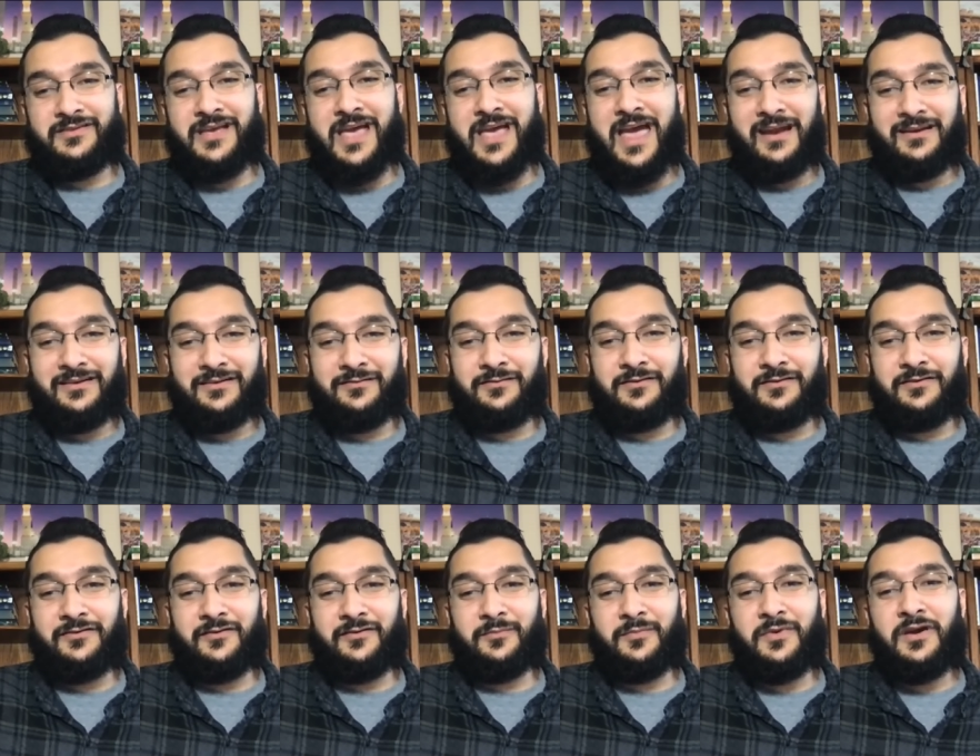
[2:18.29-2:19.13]

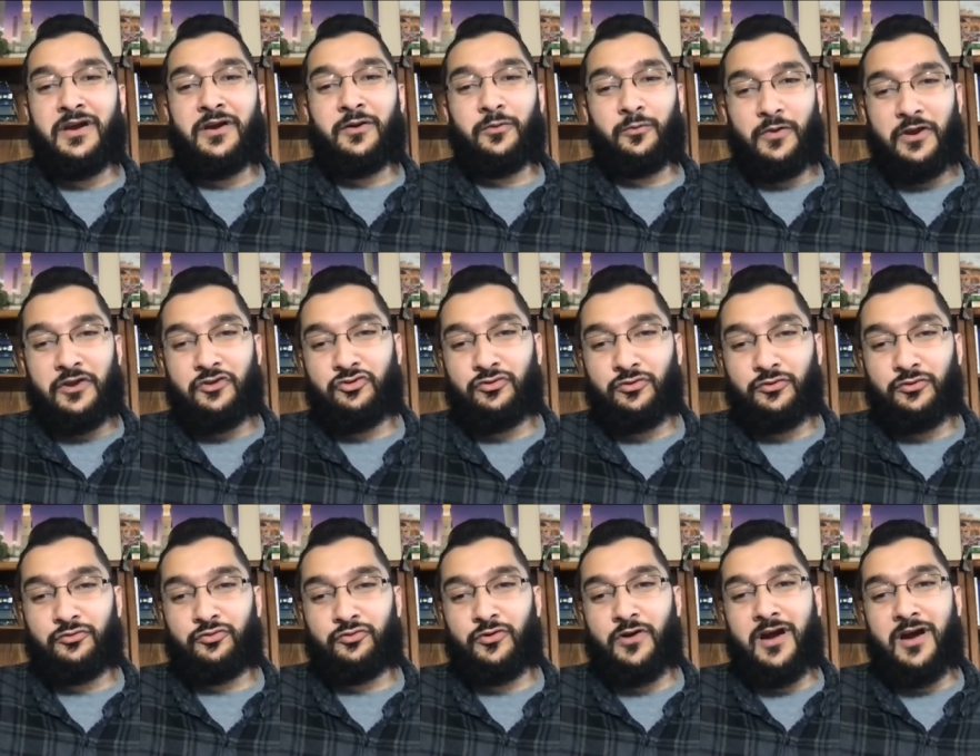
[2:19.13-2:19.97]
activism, racial
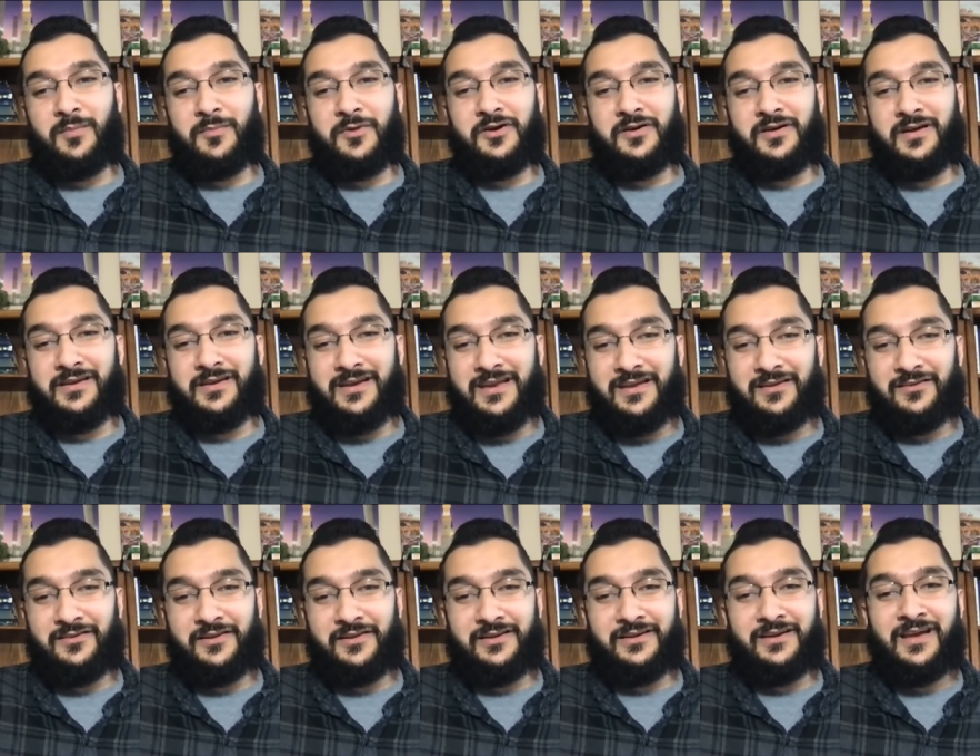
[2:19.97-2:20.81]
trauma and
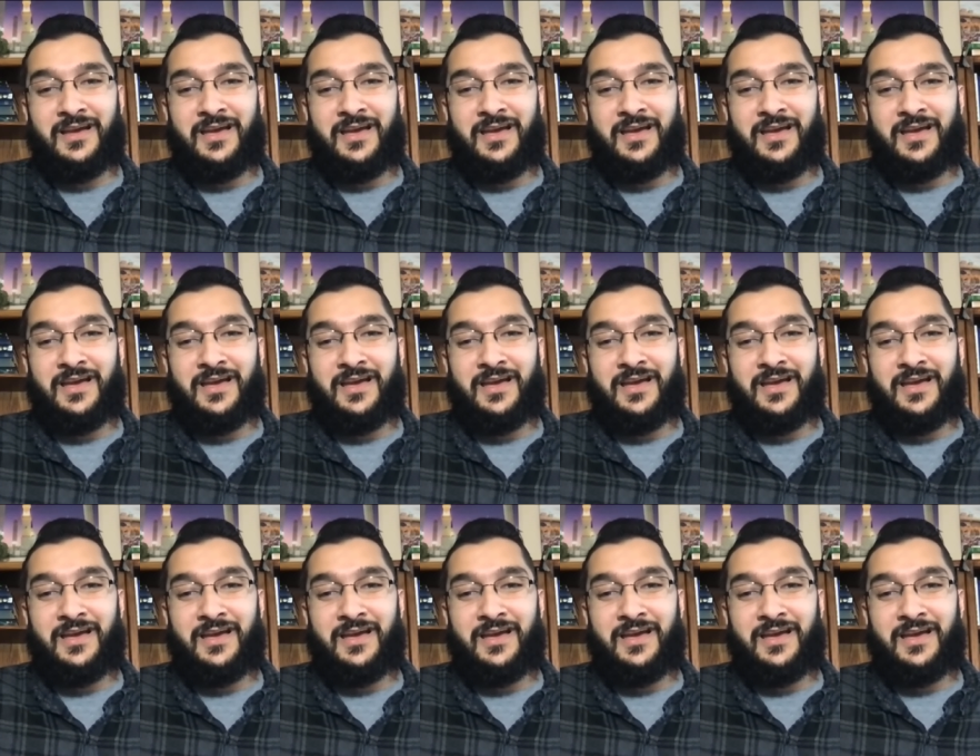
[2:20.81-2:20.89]
healing,